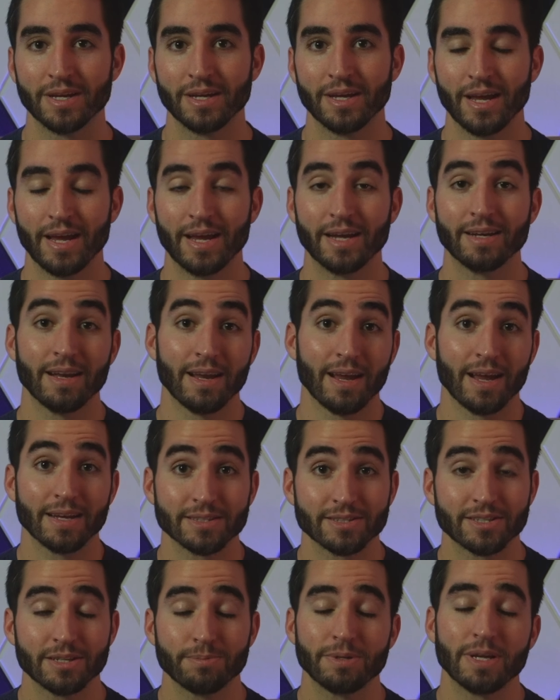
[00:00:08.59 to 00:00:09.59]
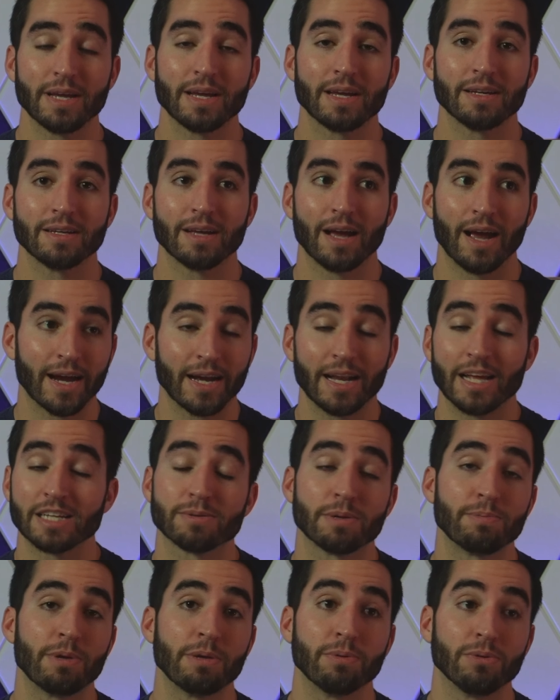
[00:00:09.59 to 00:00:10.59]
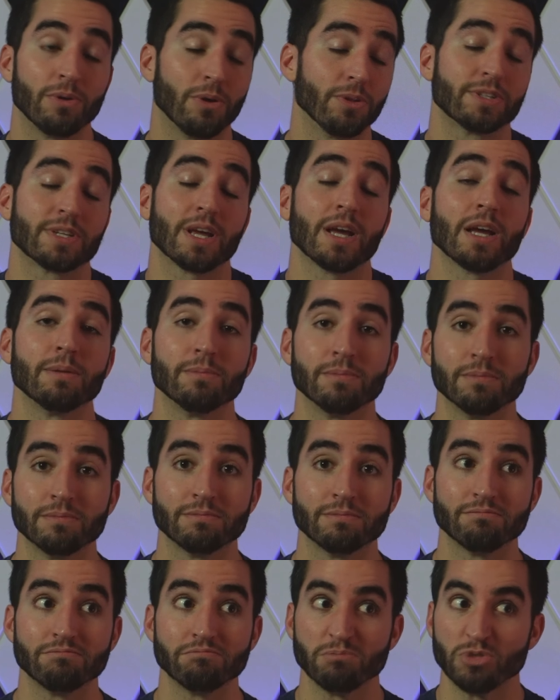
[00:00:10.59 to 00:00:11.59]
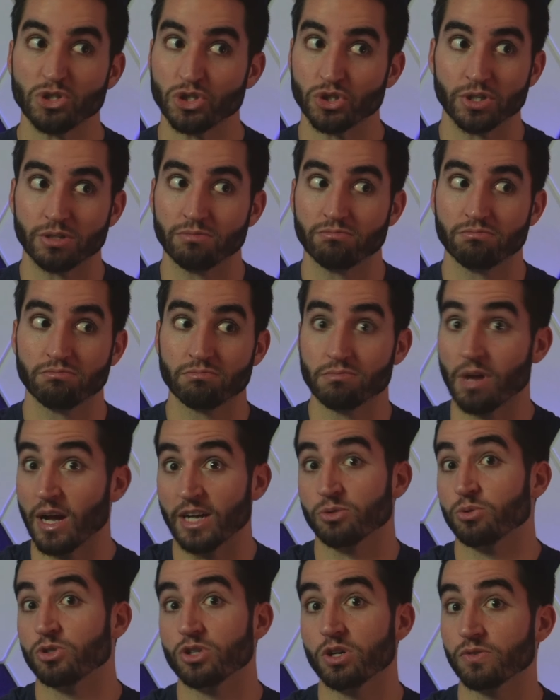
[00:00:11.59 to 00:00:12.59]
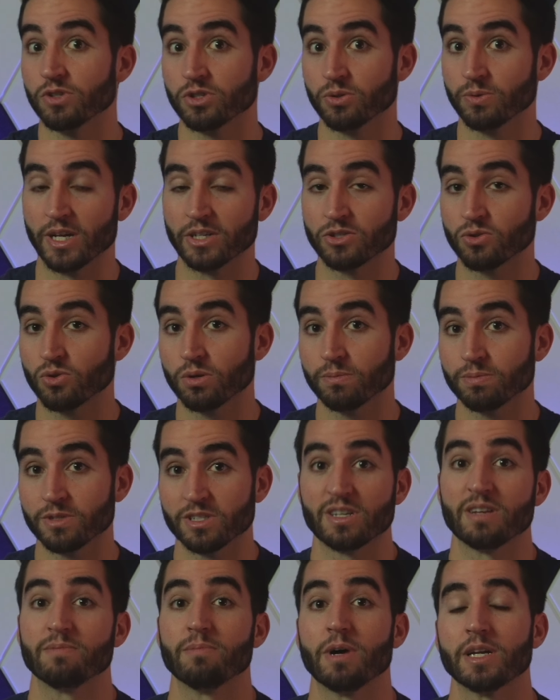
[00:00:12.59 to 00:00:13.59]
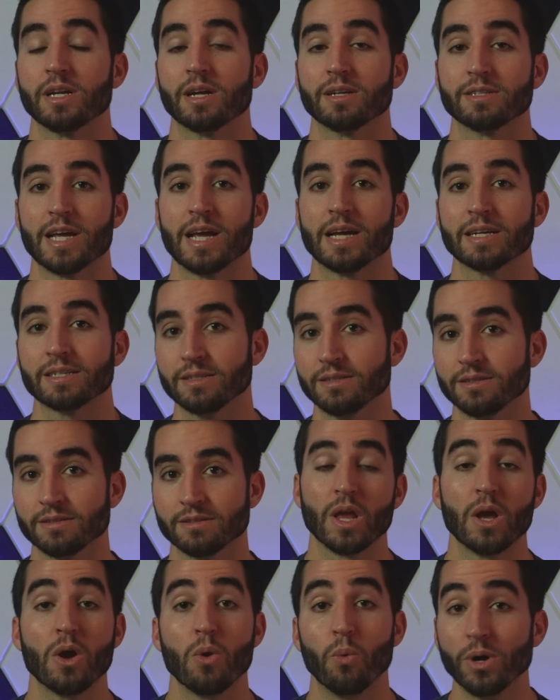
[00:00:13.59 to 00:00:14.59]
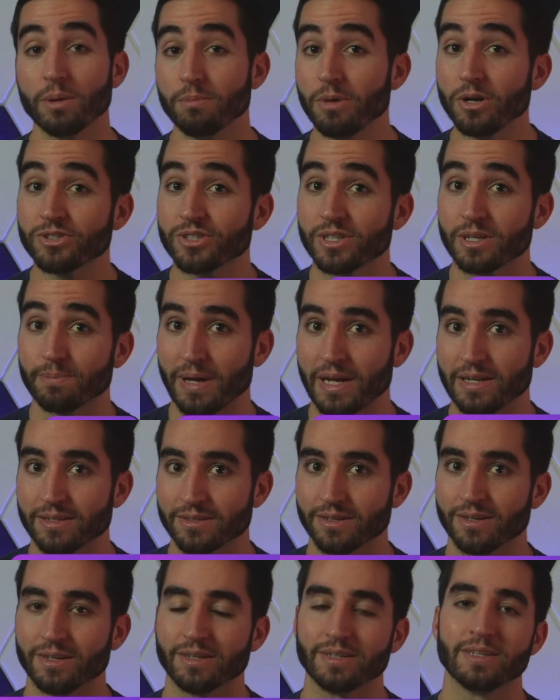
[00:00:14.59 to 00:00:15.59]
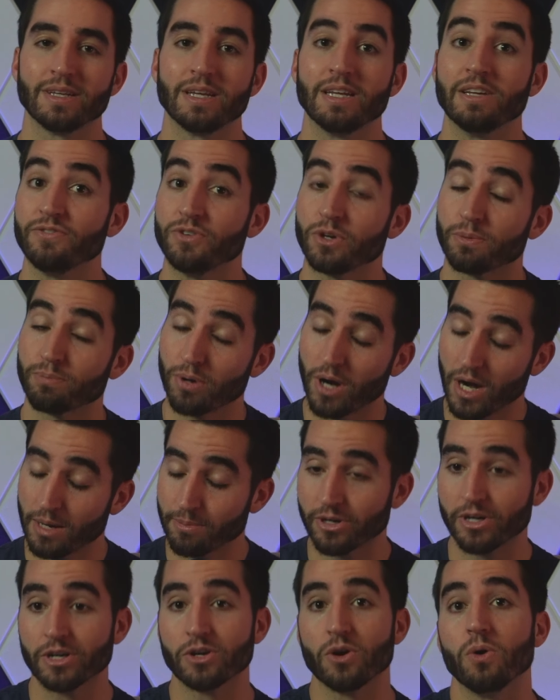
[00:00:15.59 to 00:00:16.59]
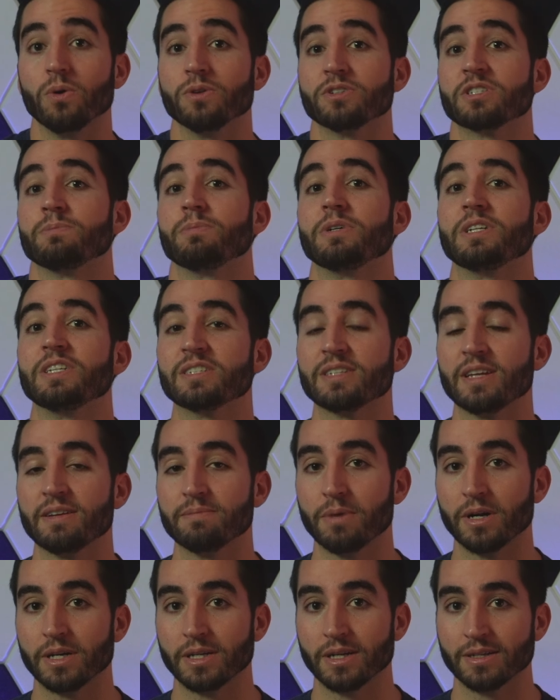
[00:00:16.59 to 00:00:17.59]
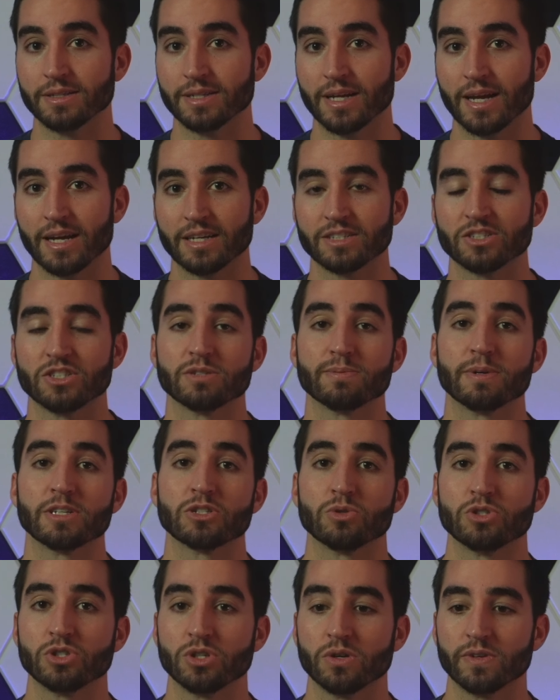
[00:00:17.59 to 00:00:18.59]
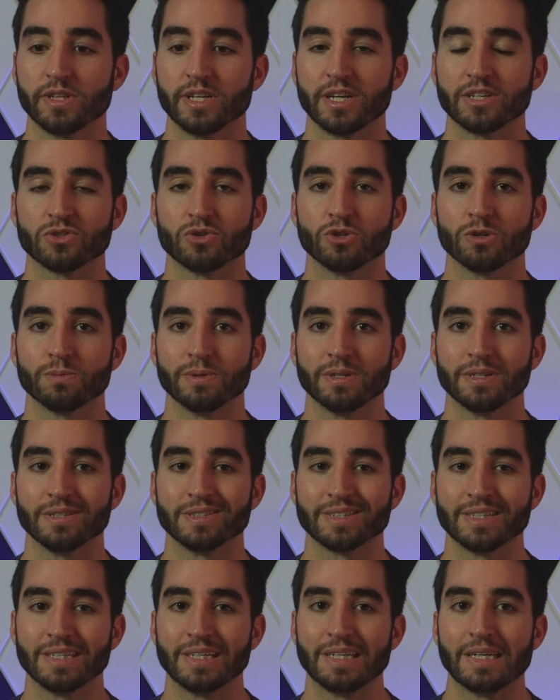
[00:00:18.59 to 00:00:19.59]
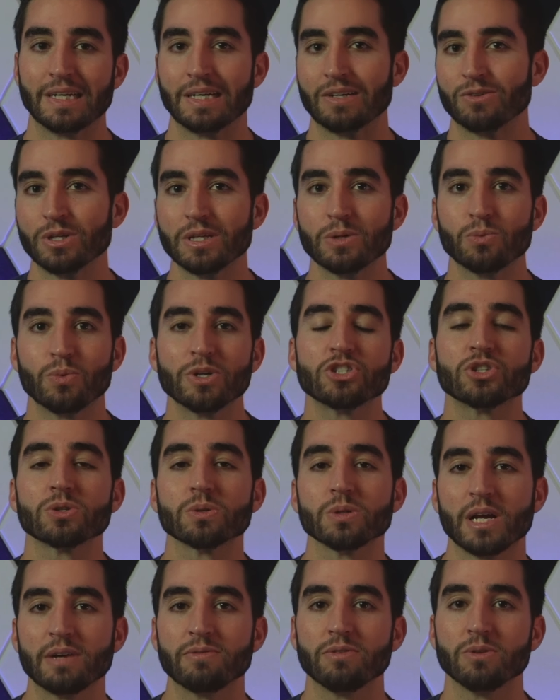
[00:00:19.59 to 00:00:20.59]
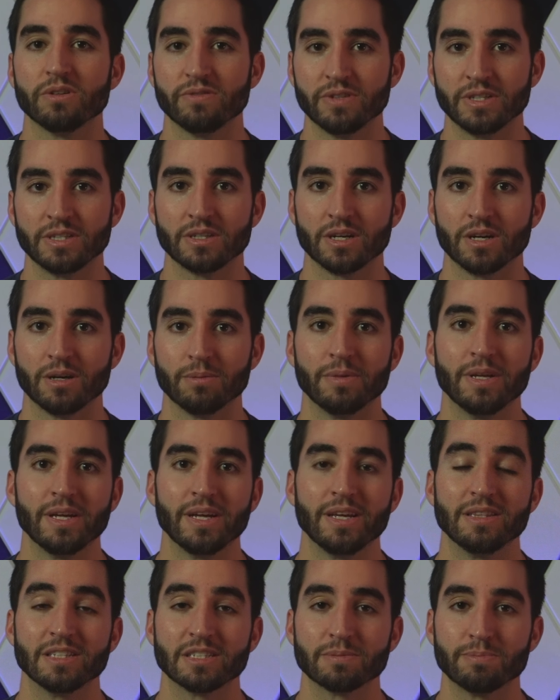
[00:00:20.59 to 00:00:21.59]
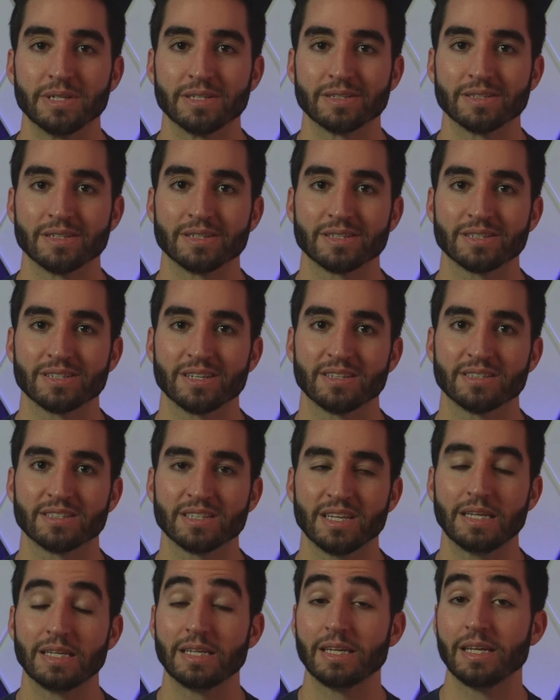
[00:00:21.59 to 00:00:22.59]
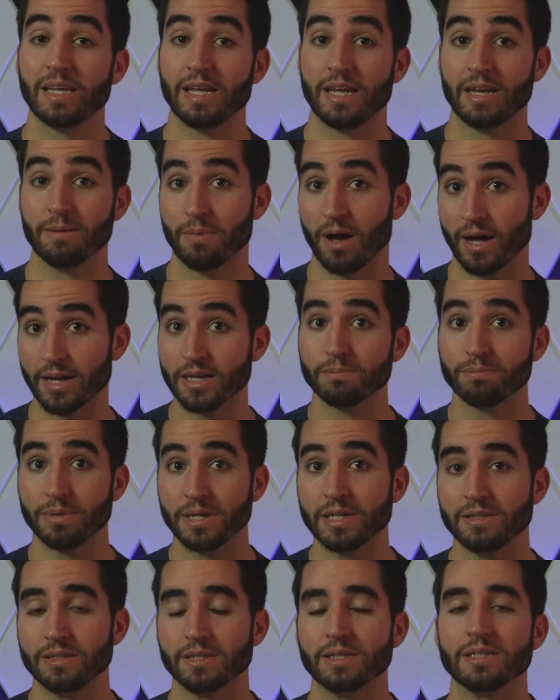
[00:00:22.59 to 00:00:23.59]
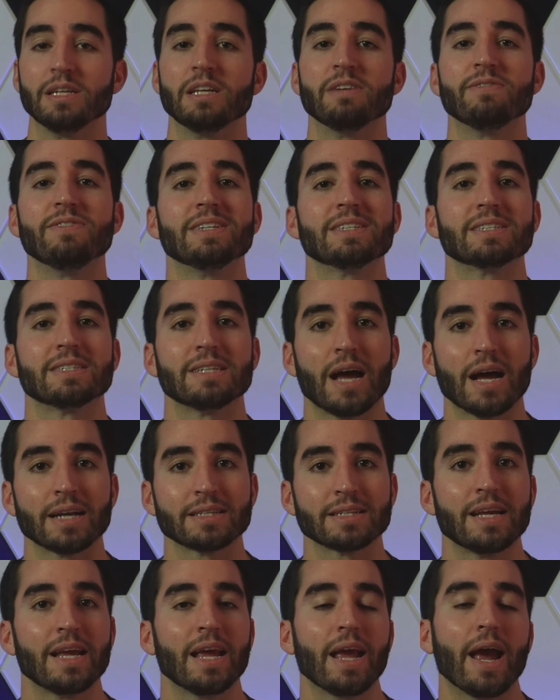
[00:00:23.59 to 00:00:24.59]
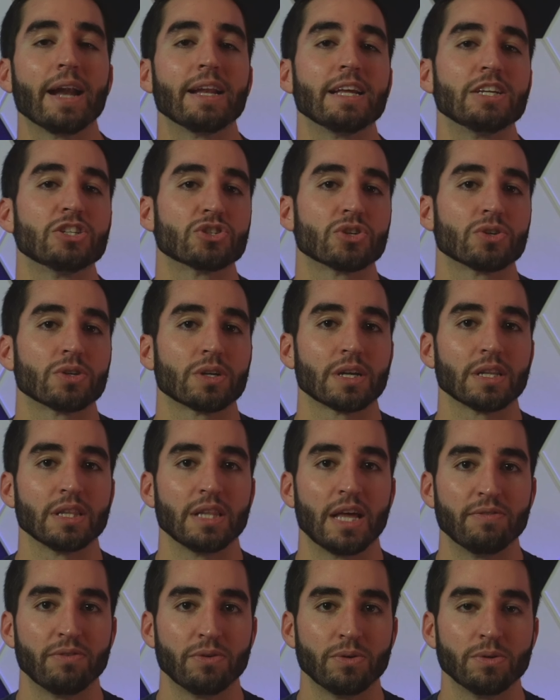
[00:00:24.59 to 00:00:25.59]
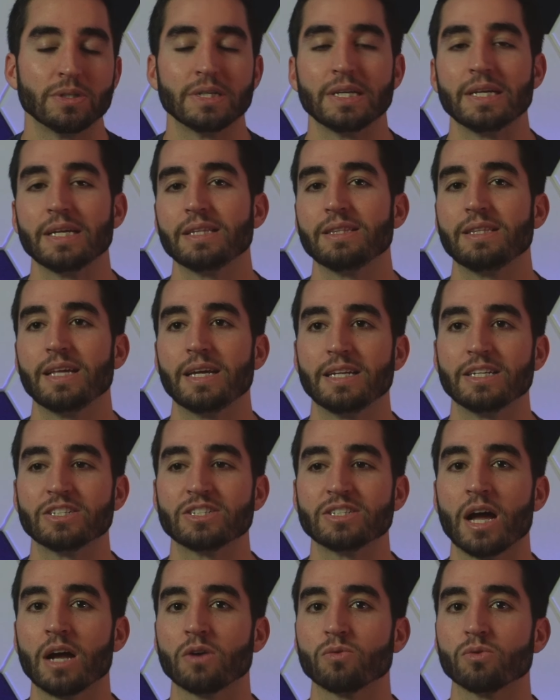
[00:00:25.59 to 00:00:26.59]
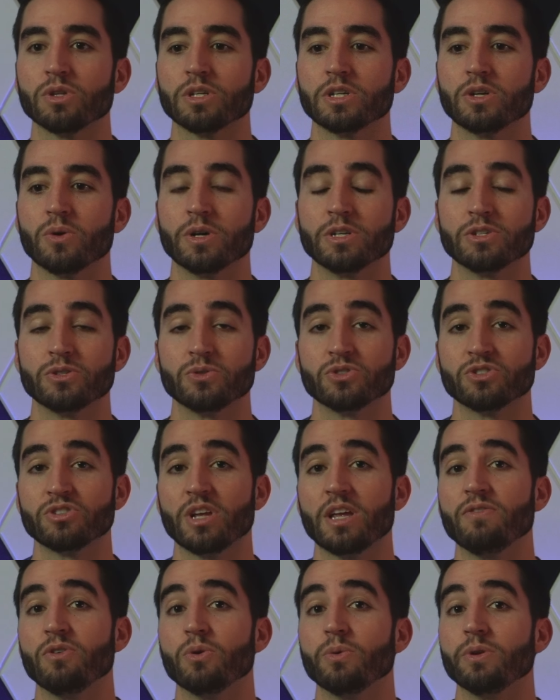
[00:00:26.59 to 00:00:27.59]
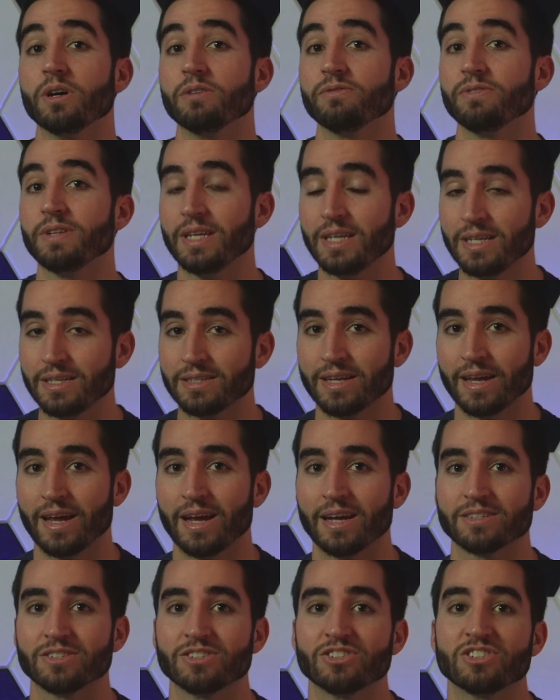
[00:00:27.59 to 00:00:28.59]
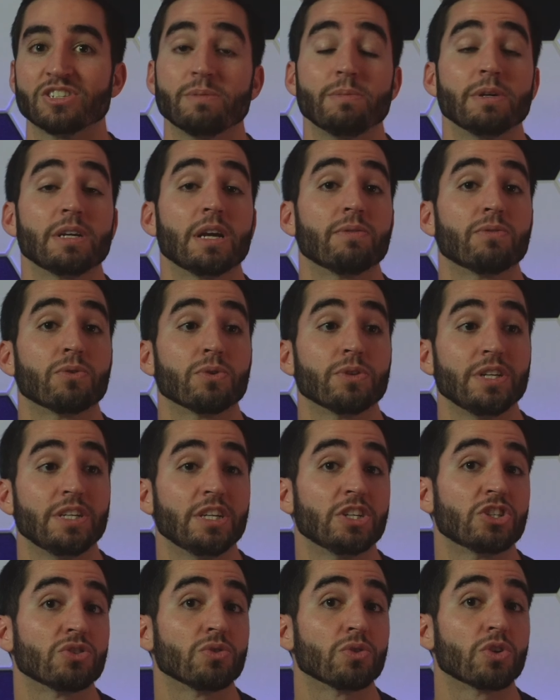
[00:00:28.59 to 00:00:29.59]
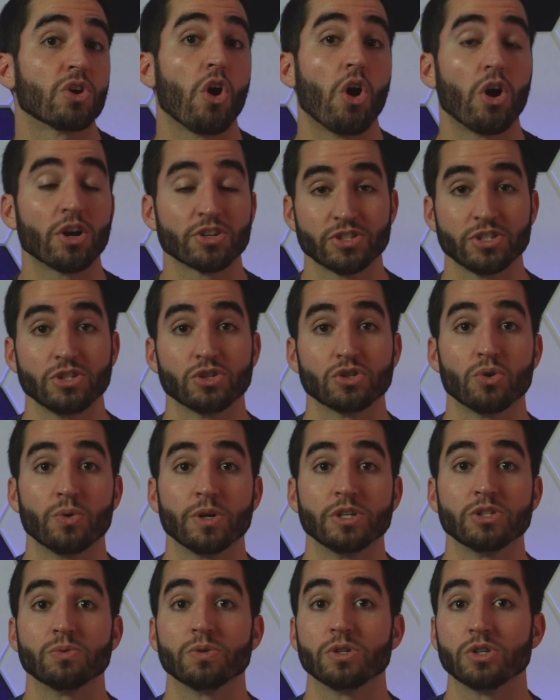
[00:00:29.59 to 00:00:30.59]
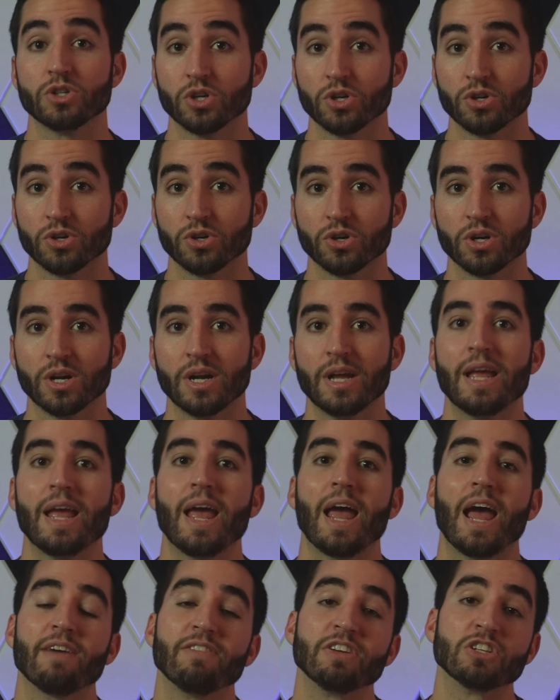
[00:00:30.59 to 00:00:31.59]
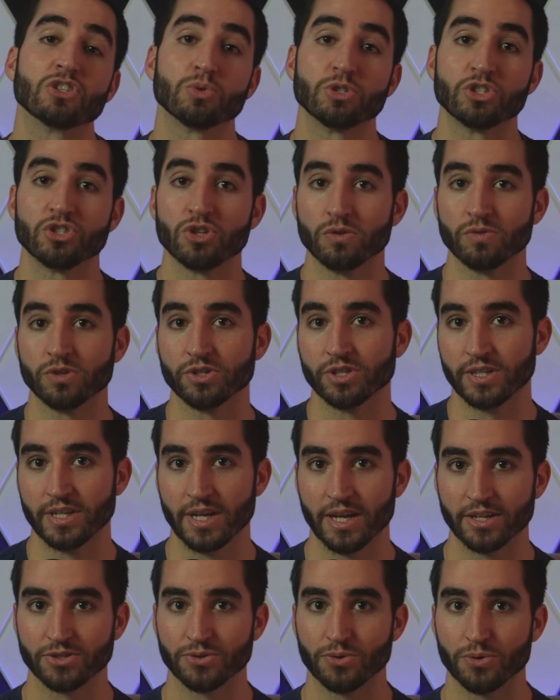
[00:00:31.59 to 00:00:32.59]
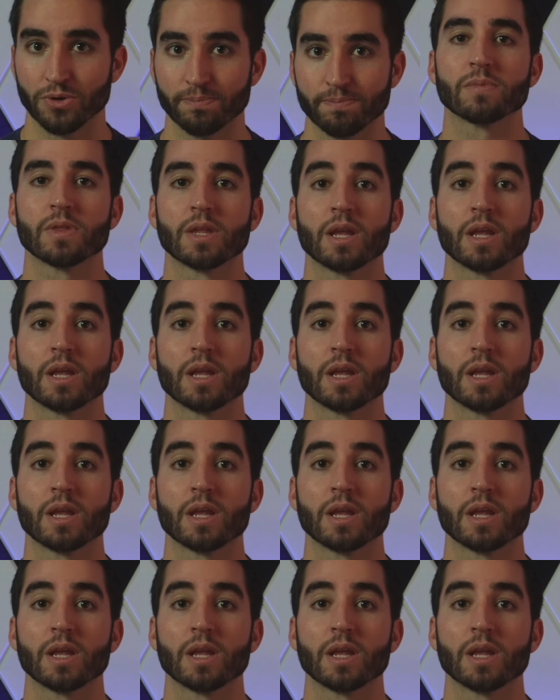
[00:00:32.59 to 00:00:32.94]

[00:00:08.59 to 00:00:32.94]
And as a CPA, I get asked by people all the time, should I switch over to an S Corp to save money on taxes? What it mostly depends on, if your primary goal is simply to save money on taxes by switching over to the S Corp, is really what's your level of income in this business? Because in my opinion, if it's not at a certain level, then it's not really going to save you enough in taxes to make up for the additional cost that you're going to incur having switched over to the S Corp.